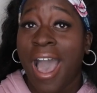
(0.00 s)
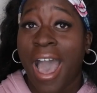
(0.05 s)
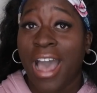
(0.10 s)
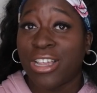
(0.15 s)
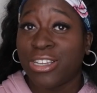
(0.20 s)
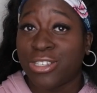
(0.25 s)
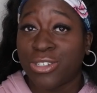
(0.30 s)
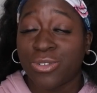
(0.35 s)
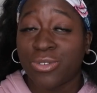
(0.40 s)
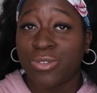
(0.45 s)

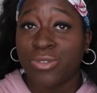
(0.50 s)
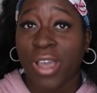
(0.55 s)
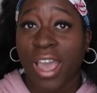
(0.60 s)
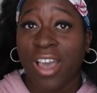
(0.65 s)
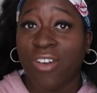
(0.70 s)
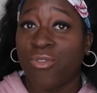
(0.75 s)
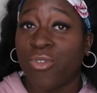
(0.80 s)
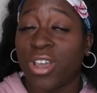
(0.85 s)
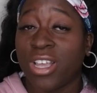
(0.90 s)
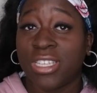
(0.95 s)
I do
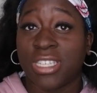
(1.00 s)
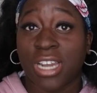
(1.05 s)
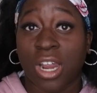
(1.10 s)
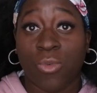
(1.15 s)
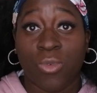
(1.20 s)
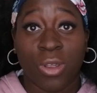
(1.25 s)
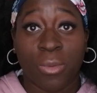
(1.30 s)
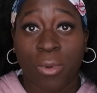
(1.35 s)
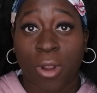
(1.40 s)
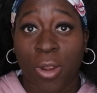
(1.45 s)
have ways that I
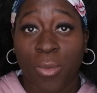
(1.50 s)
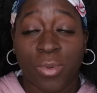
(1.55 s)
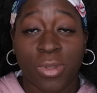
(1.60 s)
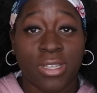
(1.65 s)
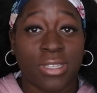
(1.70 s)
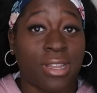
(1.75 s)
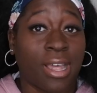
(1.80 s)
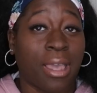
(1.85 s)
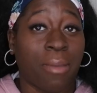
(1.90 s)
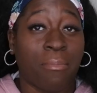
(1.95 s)

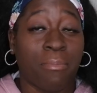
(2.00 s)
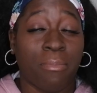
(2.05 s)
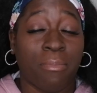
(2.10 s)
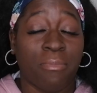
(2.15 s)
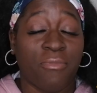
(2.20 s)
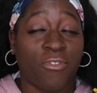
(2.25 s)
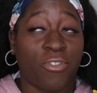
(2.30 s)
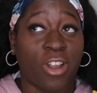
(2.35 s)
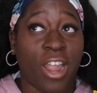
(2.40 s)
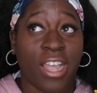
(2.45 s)
repurpose, like
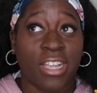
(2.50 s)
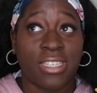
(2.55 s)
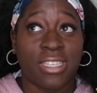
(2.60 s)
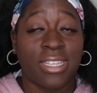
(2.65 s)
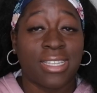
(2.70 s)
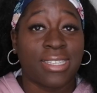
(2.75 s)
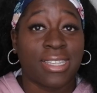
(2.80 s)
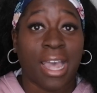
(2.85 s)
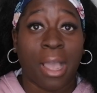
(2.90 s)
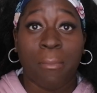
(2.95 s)
for instance,